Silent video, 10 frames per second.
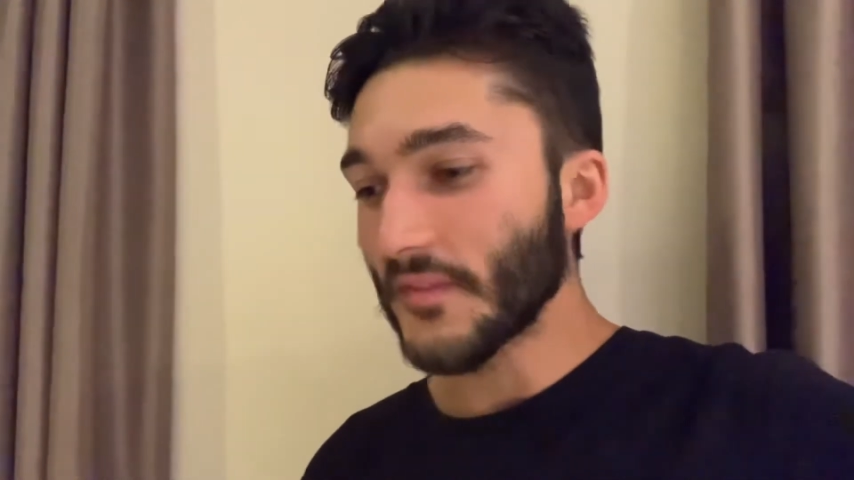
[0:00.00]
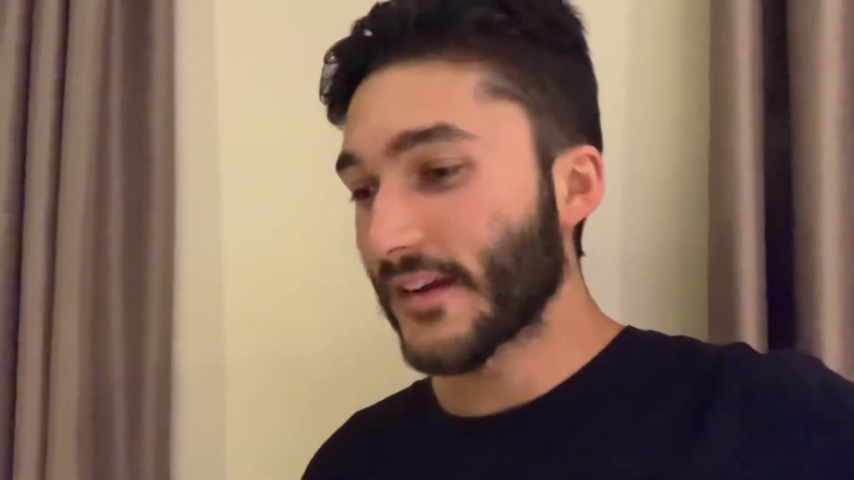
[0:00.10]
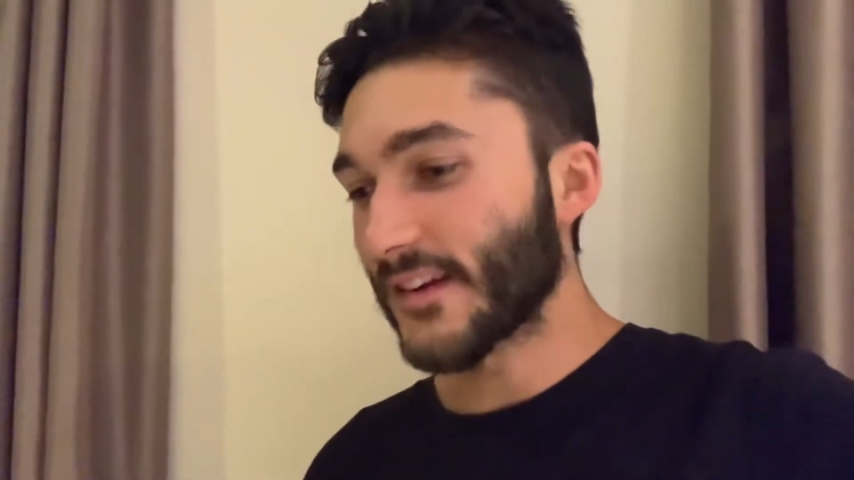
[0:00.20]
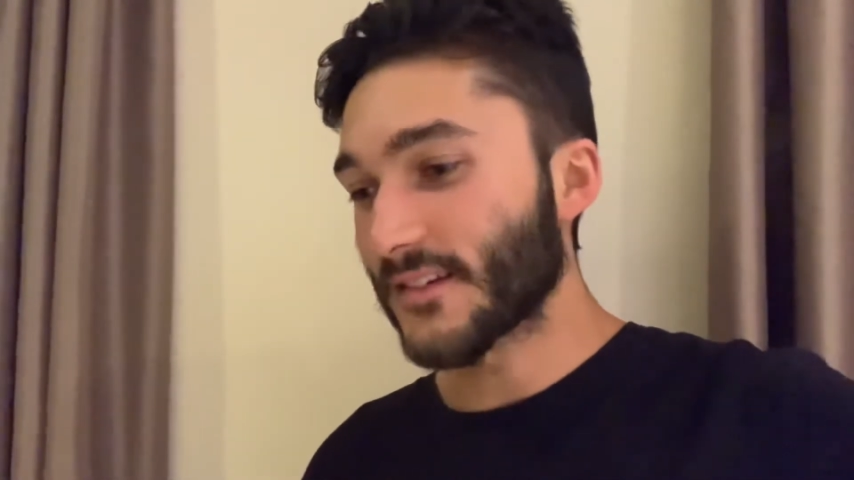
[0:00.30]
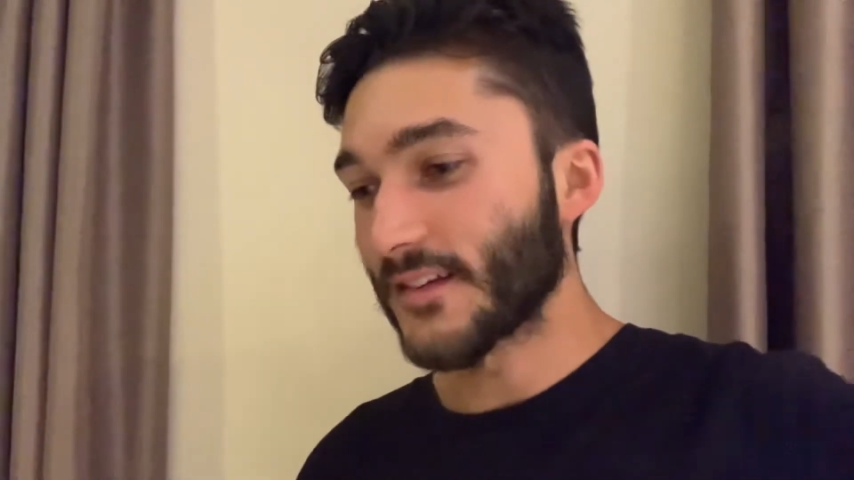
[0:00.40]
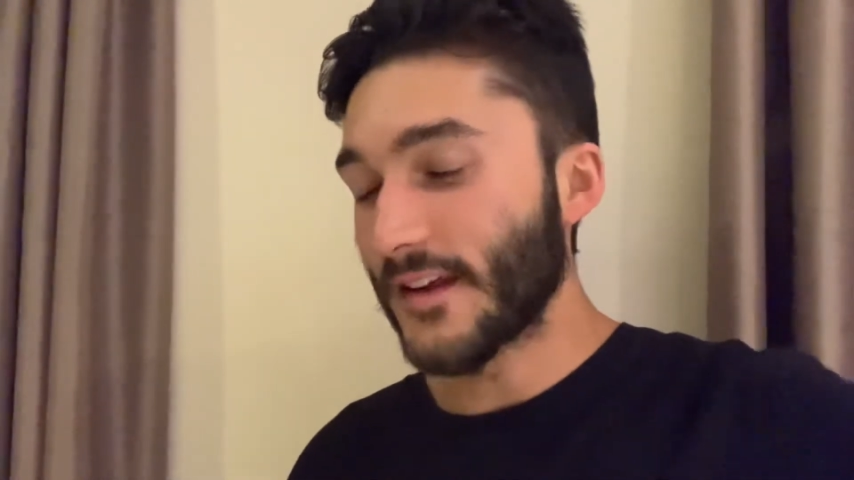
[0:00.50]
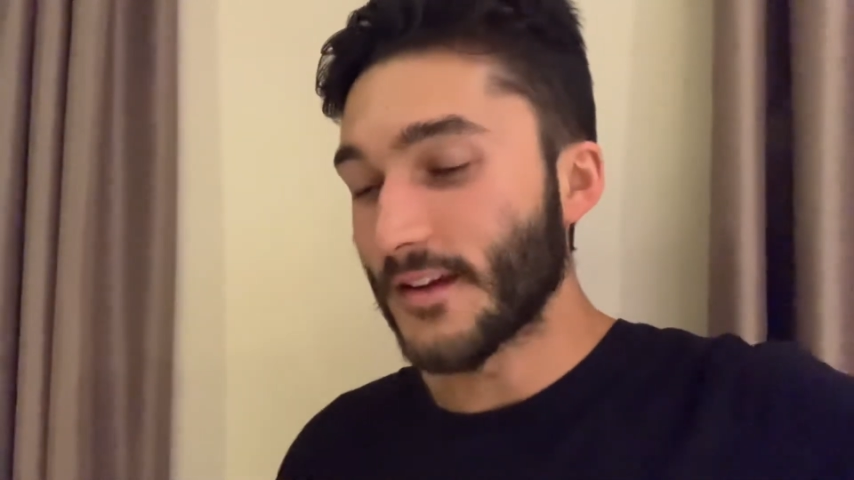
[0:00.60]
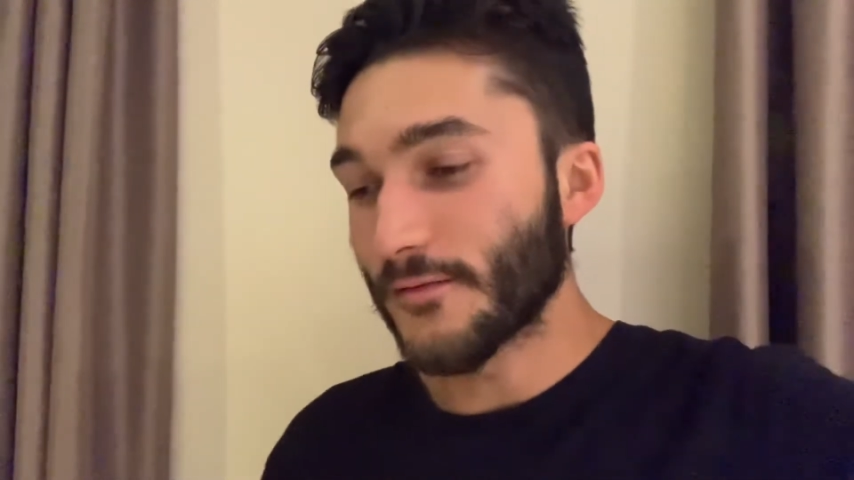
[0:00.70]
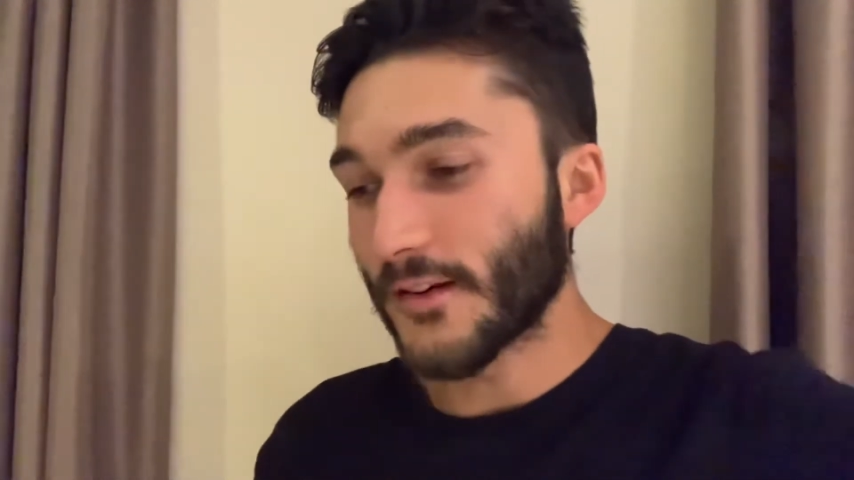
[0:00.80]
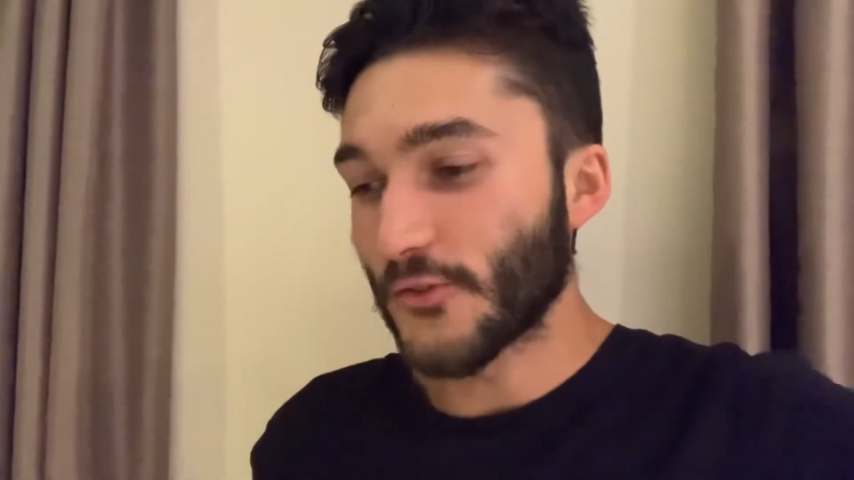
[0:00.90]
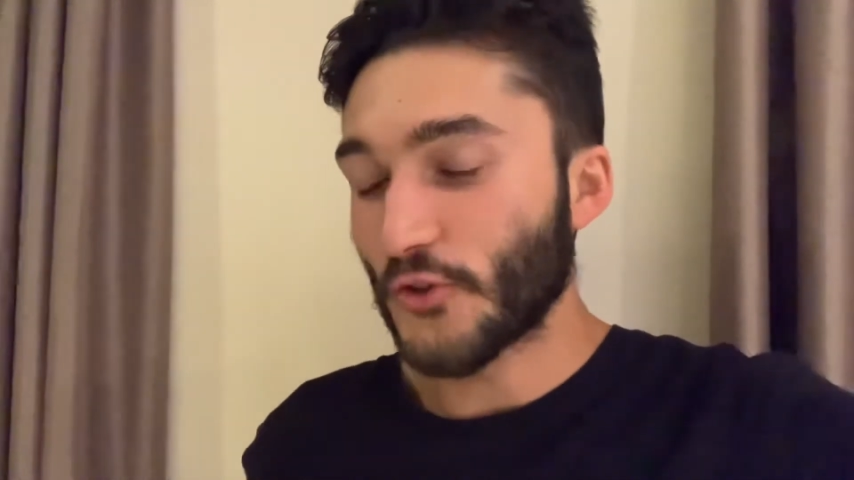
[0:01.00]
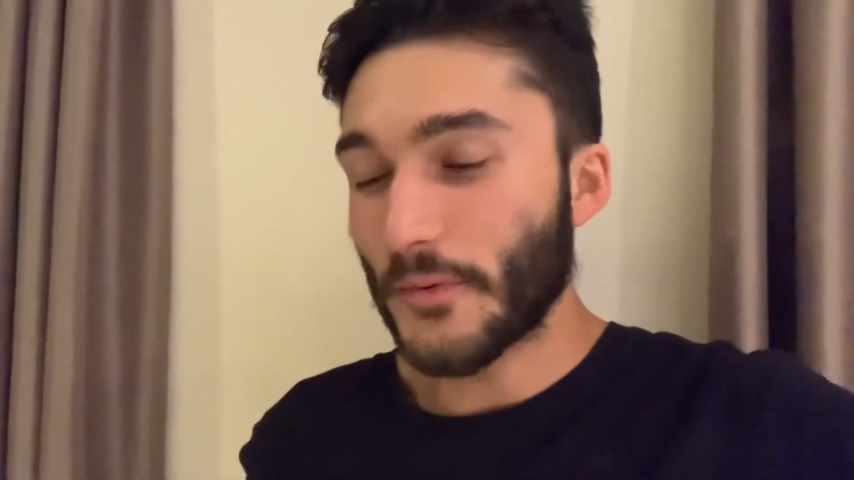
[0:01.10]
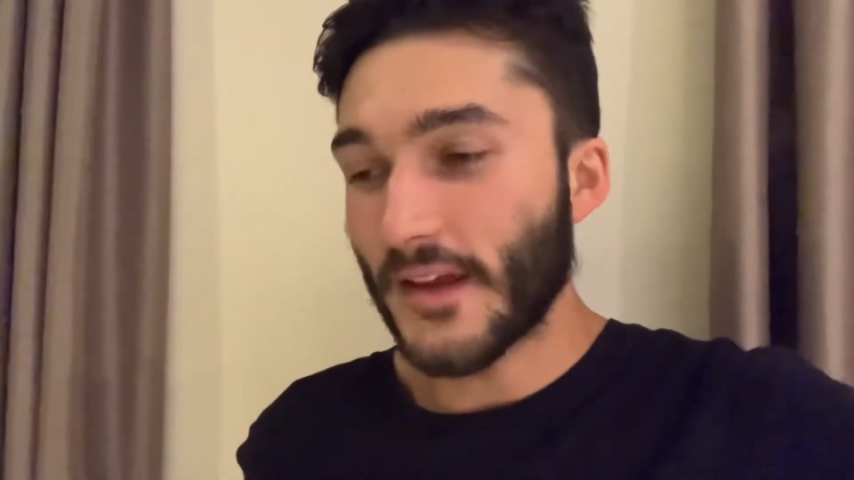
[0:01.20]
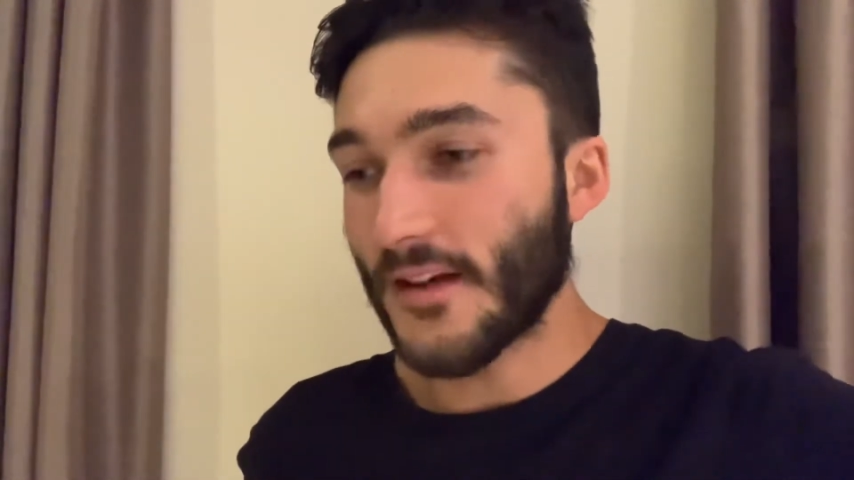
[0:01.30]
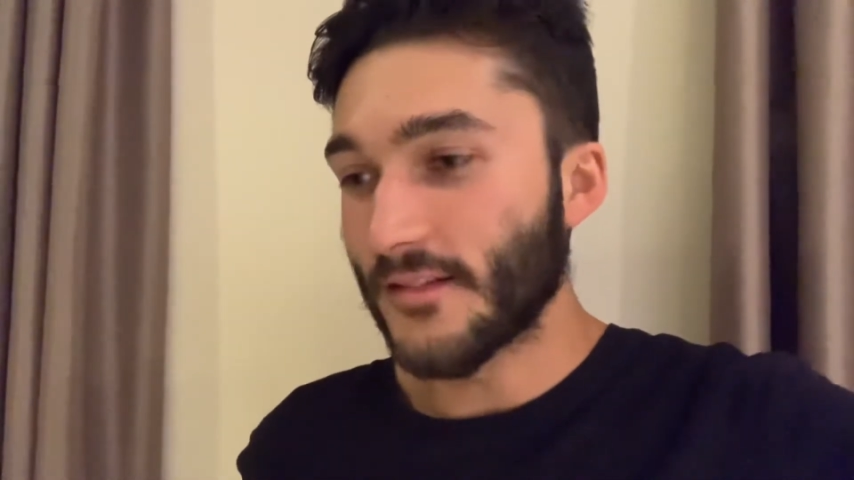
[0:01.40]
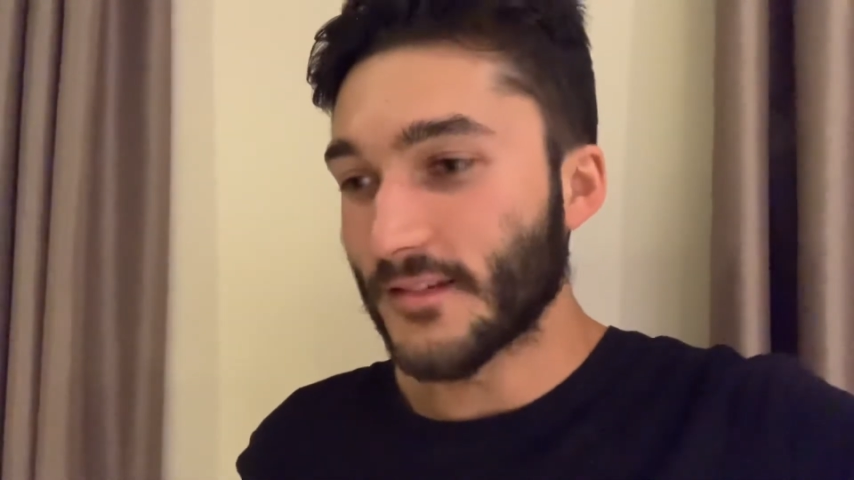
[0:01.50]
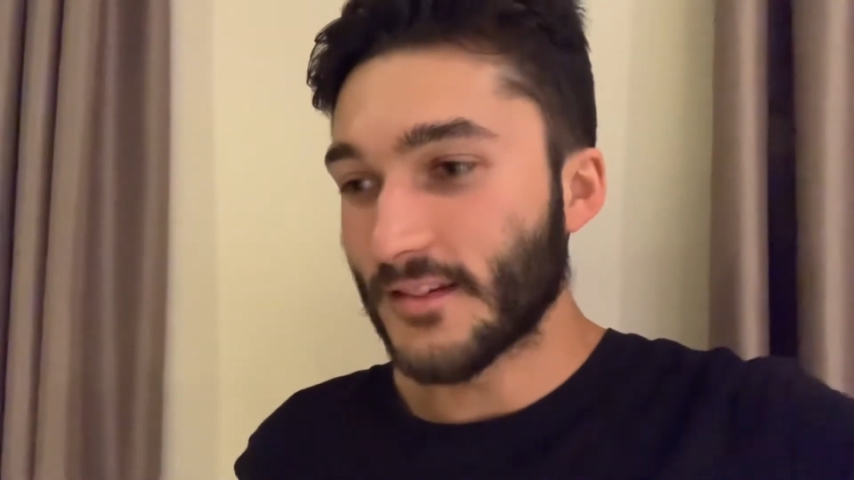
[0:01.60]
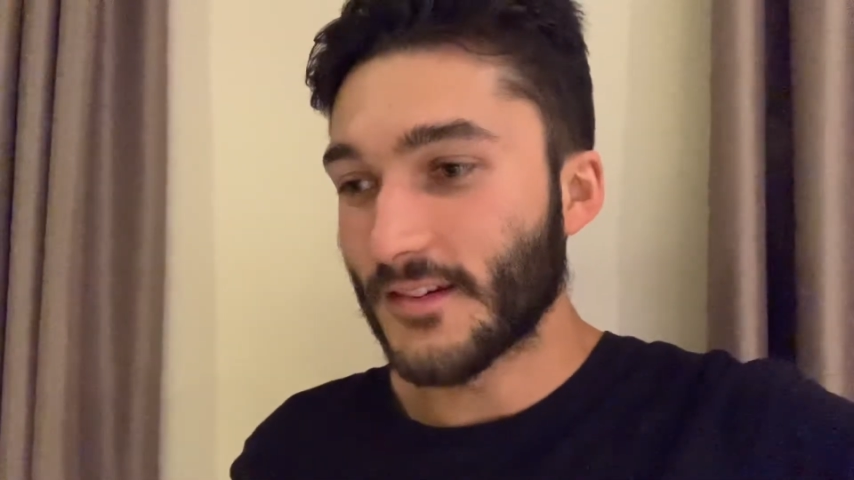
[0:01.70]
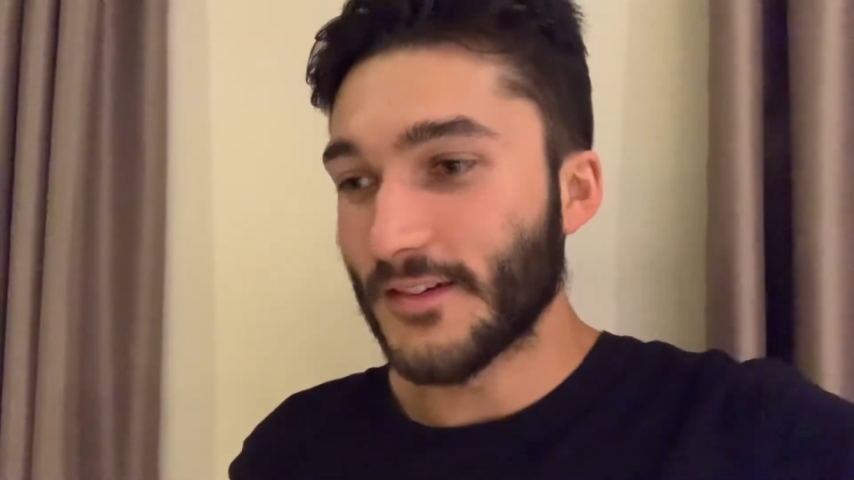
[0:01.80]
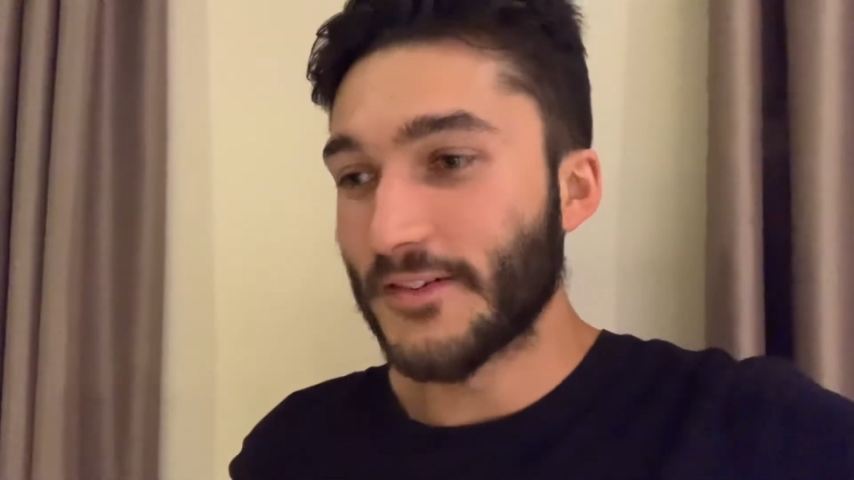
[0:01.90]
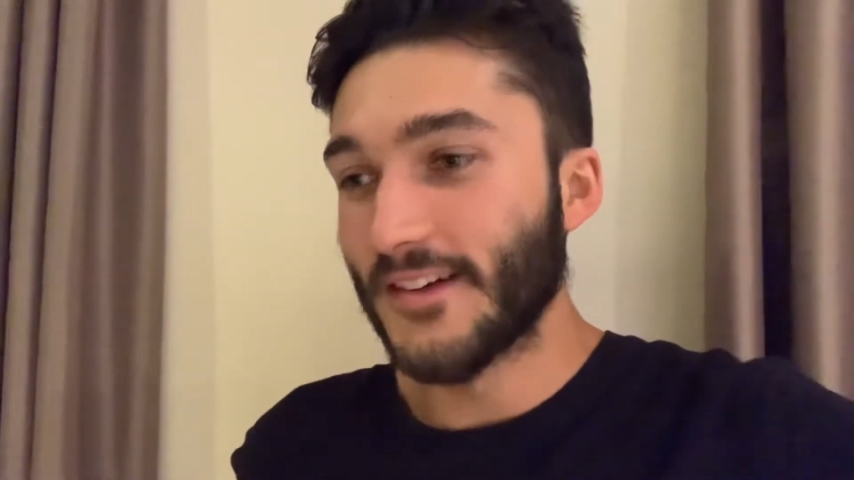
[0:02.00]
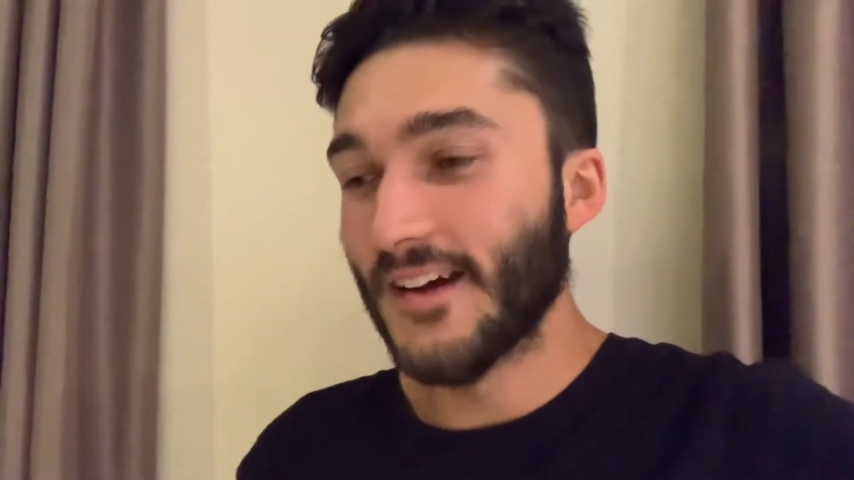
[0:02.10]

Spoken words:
just in and around shopping areas and stuff,